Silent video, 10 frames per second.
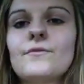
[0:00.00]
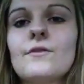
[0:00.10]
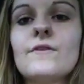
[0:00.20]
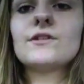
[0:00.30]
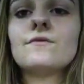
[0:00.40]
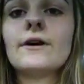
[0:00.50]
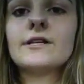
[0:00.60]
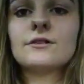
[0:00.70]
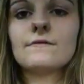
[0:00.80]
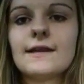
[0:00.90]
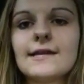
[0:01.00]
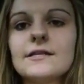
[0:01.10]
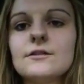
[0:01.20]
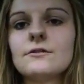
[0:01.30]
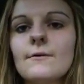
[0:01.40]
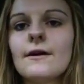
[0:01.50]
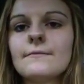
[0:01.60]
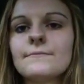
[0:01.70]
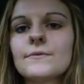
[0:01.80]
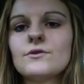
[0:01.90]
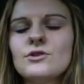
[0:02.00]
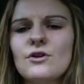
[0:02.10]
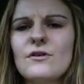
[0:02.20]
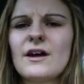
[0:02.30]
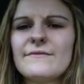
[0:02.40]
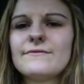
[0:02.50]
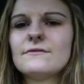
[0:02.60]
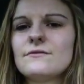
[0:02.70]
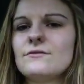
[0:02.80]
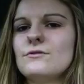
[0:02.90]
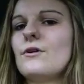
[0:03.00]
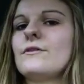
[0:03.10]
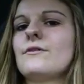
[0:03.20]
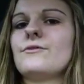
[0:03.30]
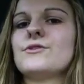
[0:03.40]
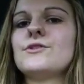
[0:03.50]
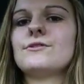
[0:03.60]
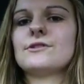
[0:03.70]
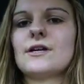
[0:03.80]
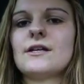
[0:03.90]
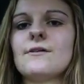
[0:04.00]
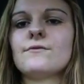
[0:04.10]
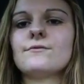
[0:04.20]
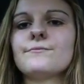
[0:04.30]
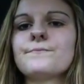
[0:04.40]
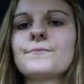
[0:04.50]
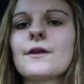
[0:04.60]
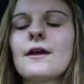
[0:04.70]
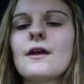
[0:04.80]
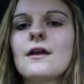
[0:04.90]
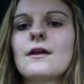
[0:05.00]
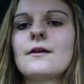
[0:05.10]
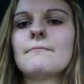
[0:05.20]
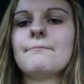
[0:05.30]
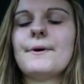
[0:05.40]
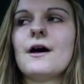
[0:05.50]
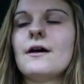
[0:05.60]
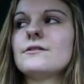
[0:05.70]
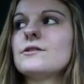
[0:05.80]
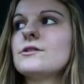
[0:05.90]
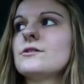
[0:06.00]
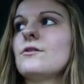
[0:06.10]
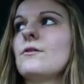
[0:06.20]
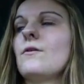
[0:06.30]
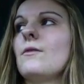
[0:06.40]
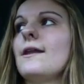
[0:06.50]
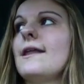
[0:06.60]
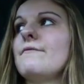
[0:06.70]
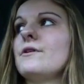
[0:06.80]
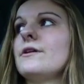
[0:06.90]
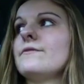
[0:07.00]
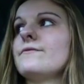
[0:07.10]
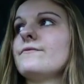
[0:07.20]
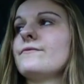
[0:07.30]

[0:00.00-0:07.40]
first of all, I so related to it. Not on the suicide level, but on the level of